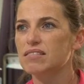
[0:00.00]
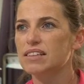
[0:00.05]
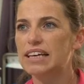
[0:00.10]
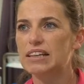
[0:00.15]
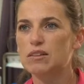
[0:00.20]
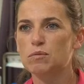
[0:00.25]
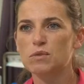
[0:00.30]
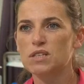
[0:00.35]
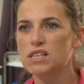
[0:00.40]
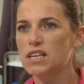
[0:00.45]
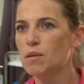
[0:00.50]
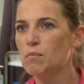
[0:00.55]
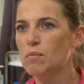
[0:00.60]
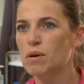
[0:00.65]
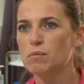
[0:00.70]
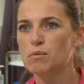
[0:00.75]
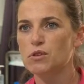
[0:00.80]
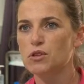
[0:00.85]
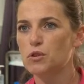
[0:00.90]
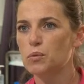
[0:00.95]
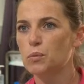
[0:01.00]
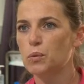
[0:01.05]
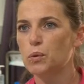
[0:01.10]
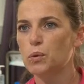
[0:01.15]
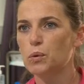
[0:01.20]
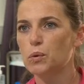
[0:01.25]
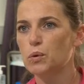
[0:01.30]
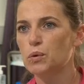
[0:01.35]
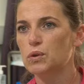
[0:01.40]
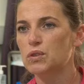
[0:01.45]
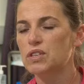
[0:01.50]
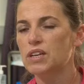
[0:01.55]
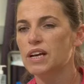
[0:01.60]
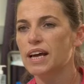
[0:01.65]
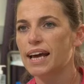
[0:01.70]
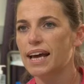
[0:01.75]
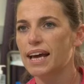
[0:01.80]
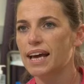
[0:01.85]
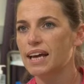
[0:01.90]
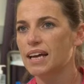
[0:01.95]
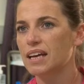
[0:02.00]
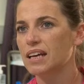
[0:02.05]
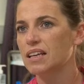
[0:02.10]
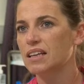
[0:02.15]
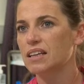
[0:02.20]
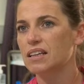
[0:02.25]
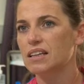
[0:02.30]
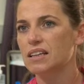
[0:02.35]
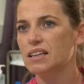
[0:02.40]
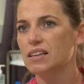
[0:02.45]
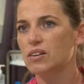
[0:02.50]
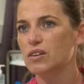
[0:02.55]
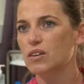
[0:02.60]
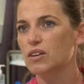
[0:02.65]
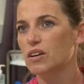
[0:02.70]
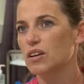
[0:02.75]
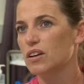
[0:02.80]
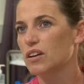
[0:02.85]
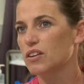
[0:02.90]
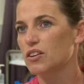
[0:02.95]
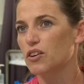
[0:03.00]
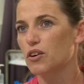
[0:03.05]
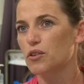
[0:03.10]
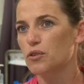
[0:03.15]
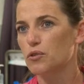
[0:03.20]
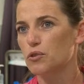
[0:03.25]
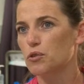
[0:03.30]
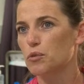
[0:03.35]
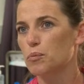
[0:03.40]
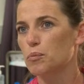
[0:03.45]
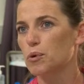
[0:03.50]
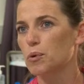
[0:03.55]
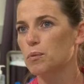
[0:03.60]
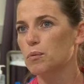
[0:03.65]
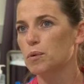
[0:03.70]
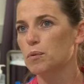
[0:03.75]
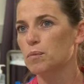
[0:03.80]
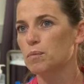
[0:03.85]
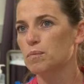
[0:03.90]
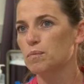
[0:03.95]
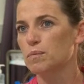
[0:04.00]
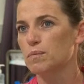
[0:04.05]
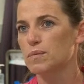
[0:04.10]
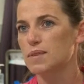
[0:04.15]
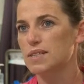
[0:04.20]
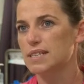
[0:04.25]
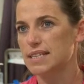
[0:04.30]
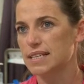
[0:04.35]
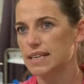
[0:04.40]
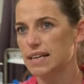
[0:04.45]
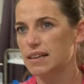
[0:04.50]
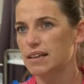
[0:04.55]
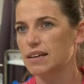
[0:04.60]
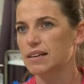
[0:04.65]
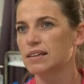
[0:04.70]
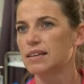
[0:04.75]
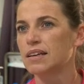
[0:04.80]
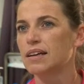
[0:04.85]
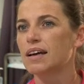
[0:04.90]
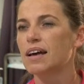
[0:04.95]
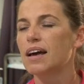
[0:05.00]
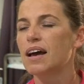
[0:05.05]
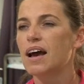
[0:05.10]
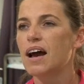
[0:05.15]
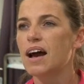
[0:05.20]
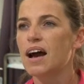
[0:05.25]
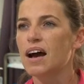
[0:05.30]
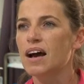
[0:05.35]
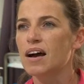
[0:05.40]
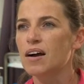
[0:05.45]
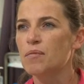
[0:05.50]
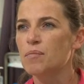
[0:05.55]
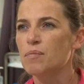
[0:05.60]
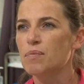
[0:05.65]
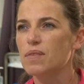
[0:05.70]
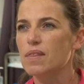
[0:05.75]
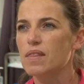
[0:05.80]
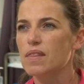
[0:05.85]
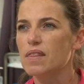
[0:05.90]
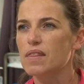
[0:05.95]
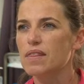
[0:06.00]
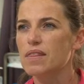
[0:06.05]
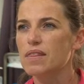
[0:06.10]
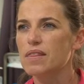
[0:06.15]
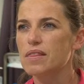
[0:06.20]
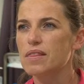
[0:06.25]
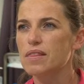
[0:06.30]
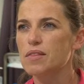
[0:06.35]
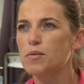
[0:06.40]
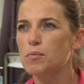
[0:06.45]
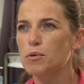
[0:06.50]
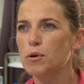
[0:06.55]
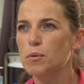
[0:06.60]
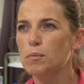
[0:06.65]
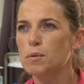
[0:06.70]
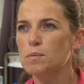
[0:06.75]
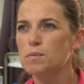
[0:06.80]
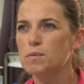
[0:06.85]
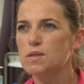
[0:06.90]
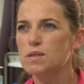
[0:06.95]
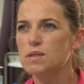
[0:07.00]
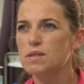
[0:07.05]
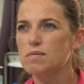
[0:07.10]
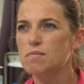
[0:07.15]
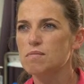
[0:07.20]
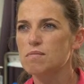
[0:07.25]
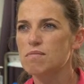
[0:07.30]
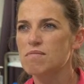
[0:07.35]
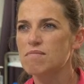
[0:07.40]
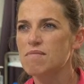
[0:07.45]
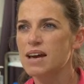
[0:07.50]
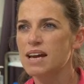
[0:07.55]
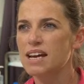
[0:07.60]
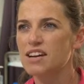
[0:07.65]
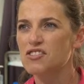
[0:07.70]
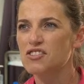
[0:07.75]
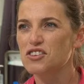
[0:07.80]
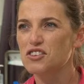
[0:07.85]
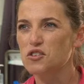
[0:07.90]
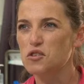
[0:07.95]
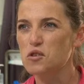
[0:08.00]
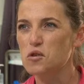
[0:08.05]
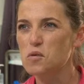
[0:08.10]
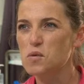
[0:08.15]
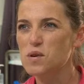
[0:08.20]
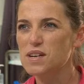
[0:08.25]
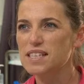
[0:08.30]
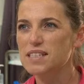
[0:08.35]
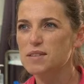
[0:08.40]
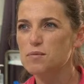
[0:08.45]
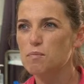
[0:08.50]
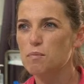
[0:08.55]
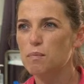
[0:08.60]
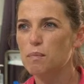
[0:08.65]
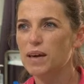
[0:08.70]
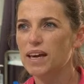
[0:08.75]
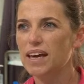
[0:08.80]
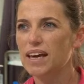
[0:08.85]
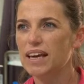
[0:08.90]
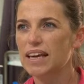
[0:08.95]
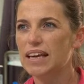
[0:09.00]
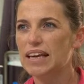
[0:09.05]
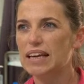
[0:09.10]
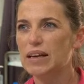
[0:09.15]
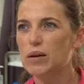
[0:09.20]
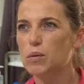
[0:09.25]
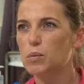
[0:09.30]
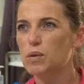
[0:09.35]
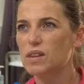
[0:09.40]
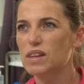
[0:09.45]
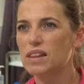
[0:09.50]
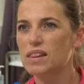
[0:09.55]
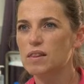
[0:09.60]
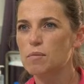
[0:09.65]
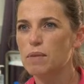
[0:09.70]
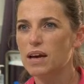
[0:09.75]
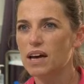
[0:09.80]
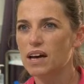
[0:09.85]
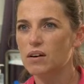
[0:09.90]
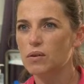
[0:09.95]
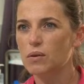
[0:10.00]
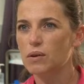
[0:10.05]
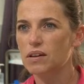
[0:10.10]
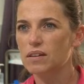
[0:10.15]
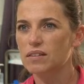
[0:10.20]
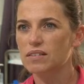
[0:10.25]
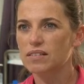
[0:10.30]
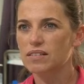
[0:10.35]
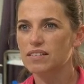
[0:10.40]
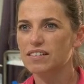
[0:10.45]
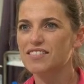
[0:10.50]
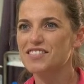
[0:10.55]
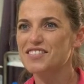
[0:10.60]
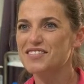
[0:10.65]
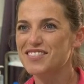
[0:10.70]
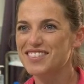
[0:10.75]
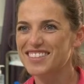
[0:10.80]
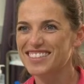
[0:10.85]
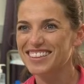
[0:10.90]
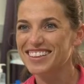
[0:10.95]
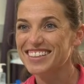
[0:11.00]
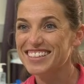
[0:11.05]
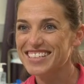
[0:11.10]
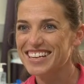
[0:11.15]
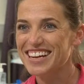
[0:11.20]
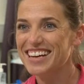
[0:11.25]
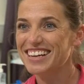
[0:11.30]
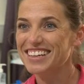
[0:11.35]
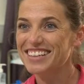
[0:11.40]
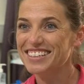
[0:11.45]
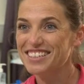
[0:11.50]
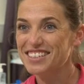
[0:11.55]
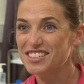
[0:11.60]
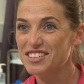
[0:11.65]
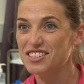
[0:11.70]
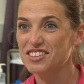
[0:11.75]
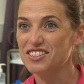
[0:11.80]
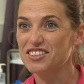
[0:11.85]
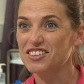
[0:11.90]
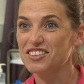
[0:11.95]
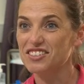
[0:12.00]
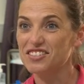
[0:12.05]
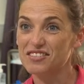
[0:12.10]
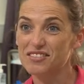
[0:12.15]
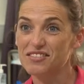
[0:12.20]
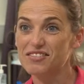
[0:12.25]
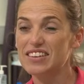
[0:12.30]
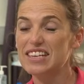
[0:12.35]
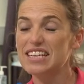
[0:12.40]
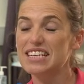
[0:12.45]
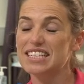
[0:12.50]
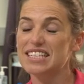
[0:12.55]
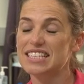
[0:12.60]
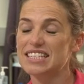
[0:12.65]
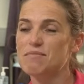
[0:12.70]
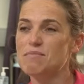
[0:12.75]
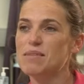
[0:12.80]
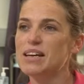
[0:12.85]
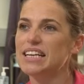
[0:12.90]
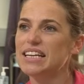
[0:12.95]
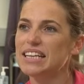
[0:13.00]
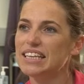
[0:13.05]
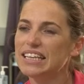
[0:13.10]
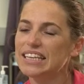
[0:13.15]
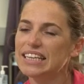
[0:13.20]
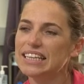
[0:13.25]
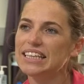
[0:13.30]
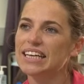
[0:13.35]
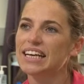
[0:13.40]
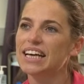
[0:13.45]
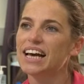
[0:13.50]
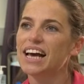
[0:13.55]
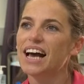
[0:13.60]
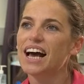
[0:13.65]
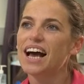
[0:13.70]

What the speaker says: get them to come up to the ward and go through the problem together. The problems may not always be within the power of the facilitator to fix immediately,